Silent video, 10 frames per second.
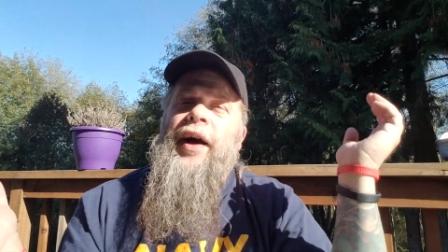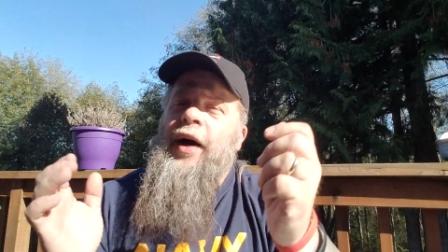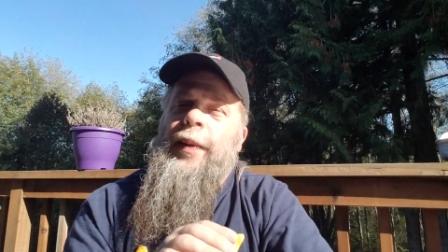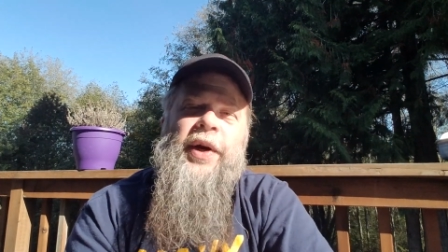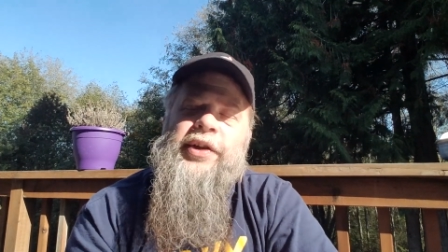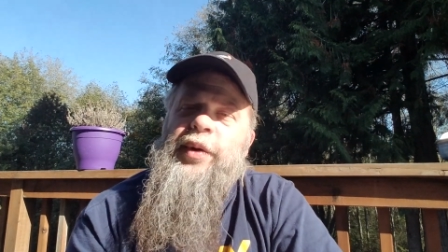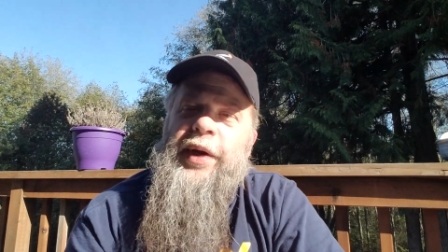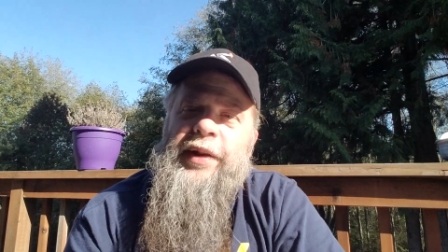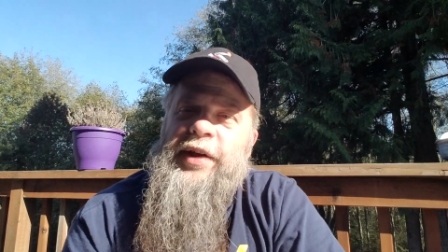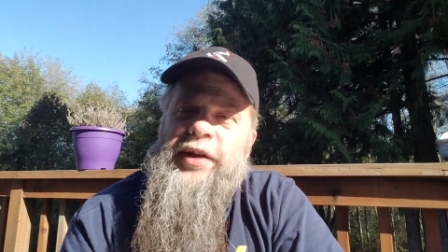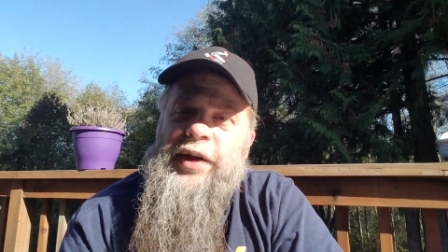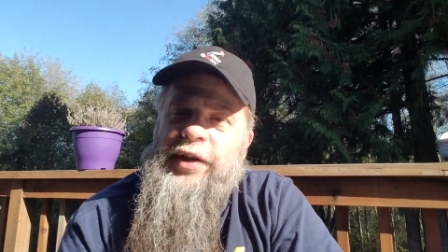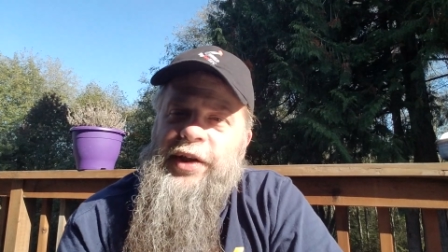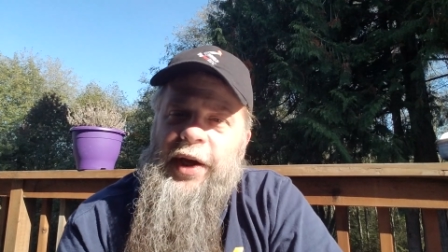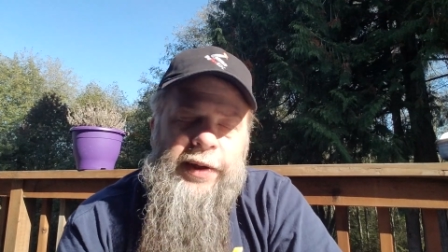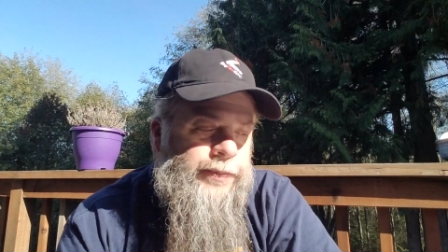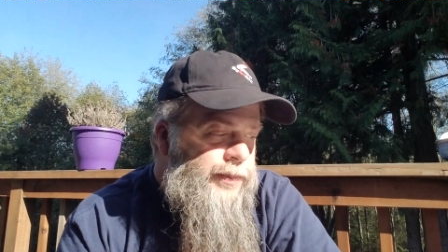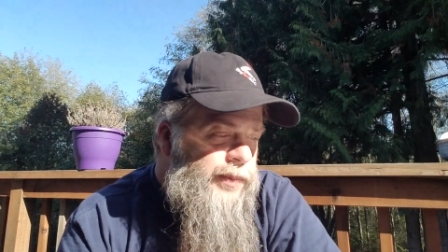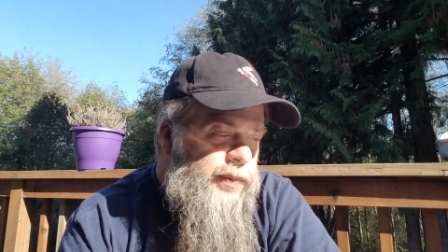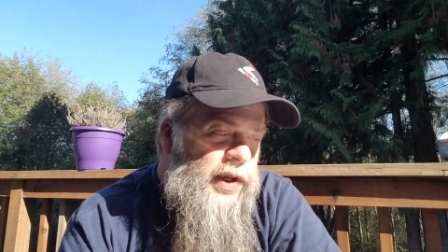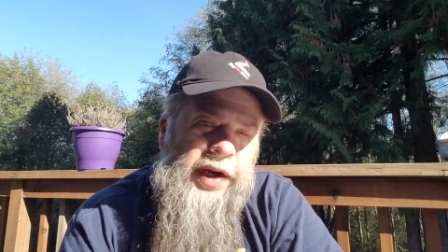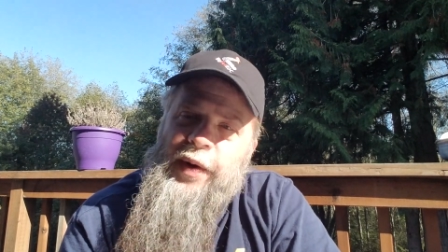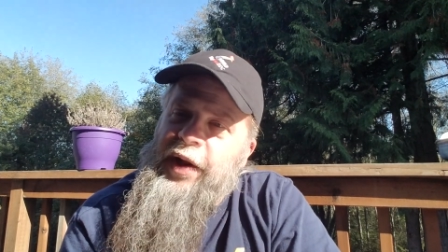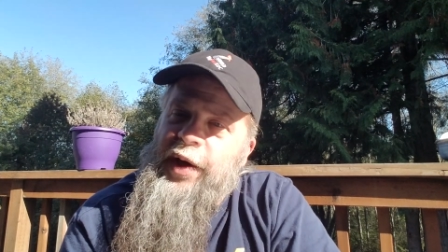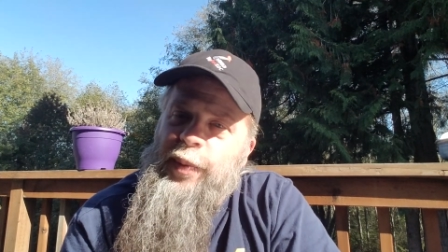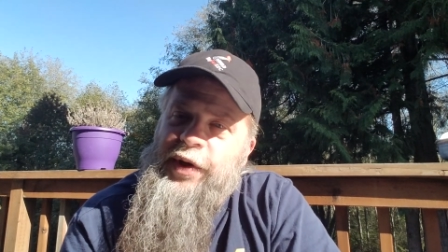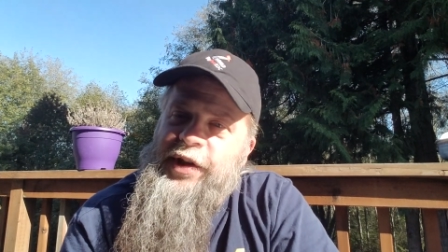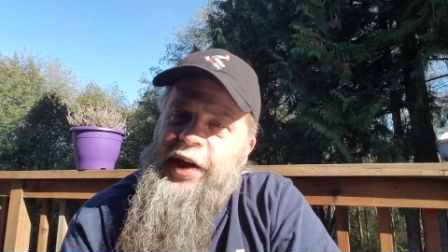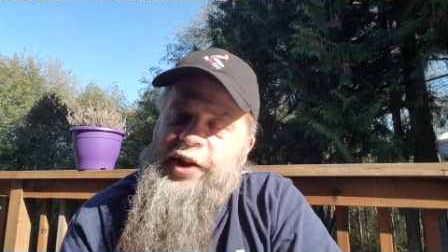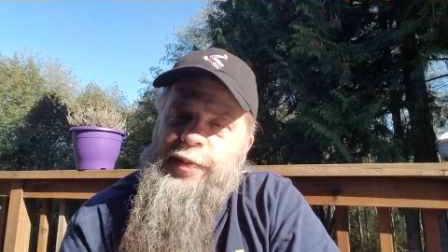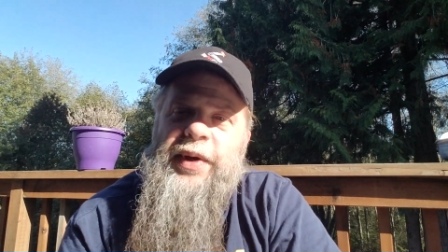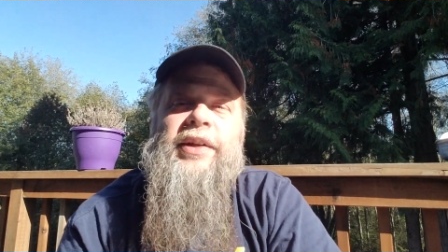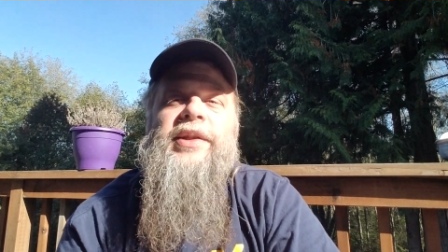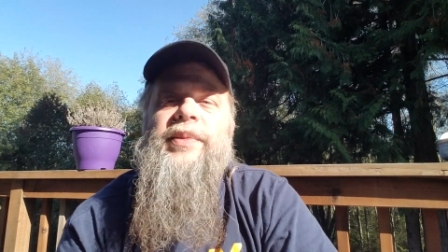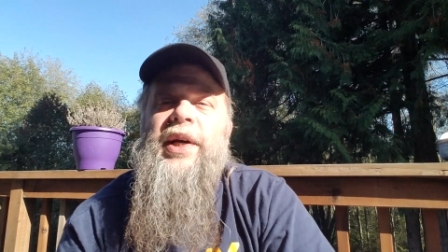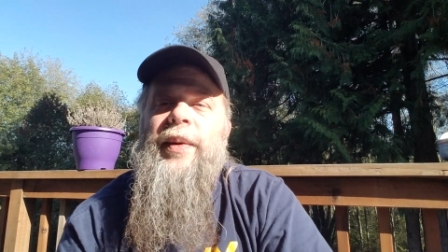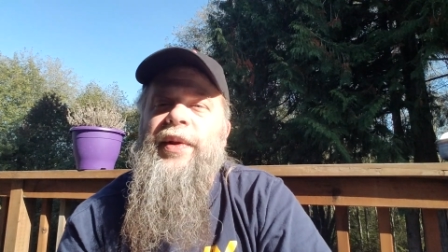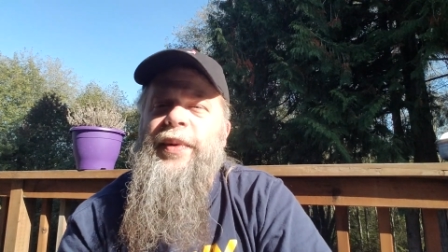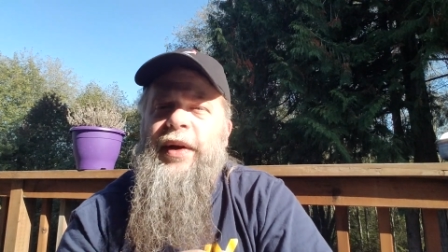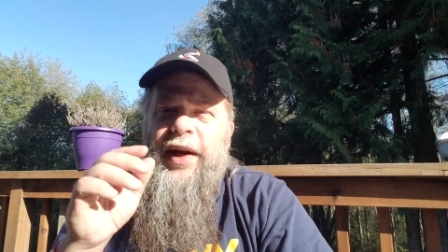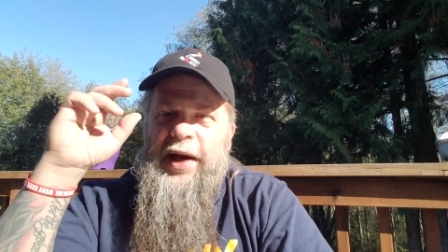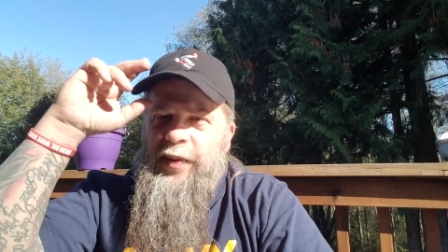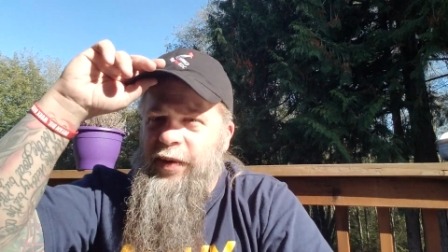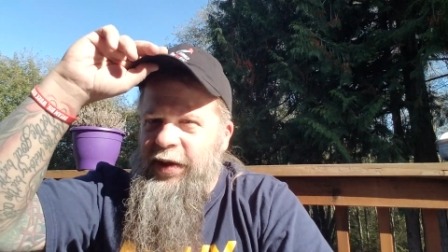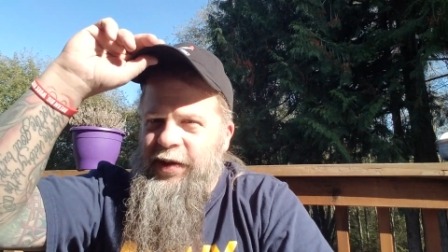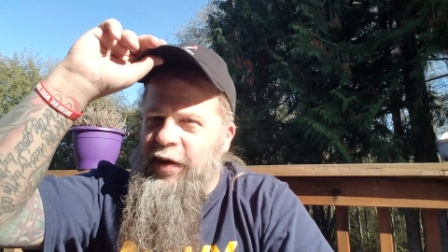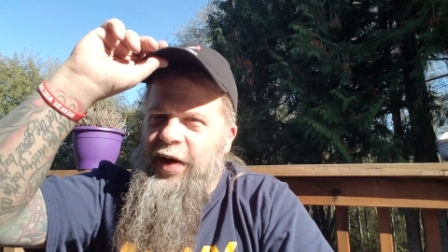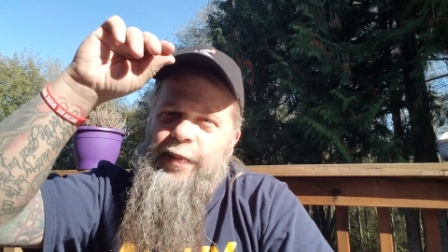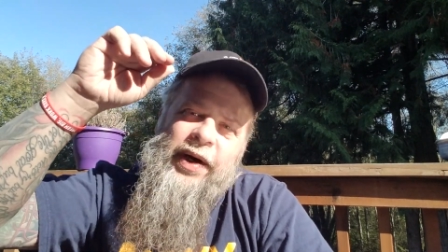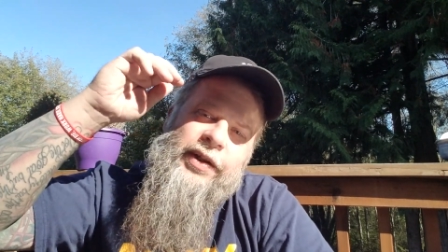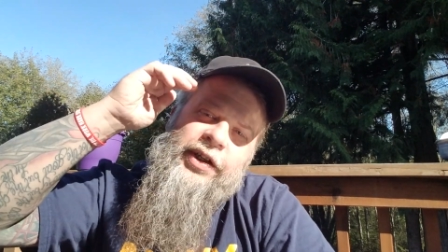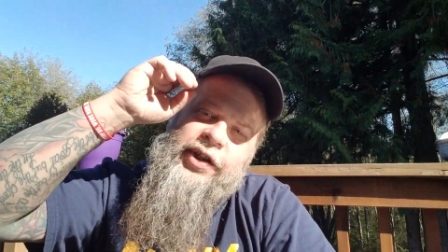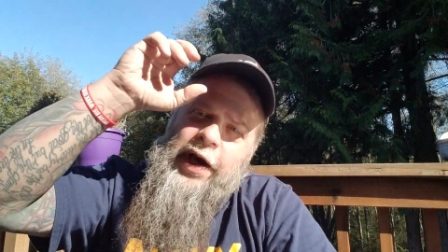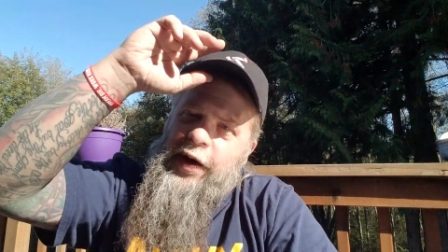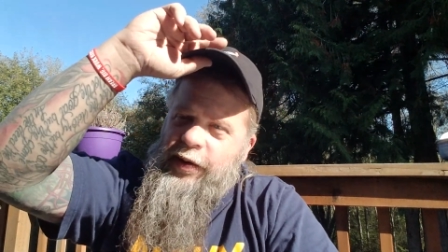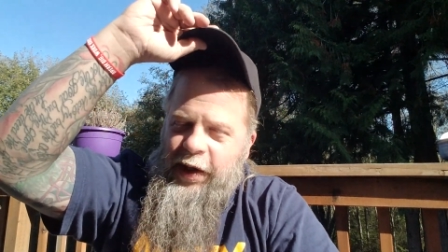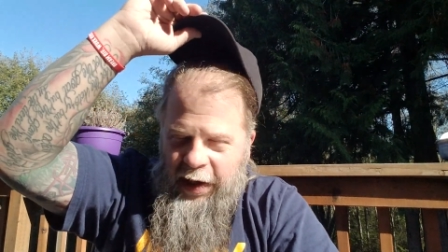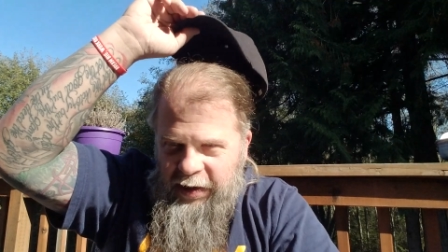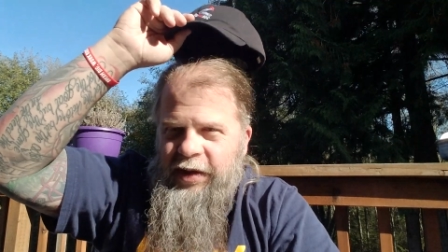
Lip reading: I've been enjoying the sunshine. I greatly appreciate you spending some time with me today. Really sorry about these shadows, guys.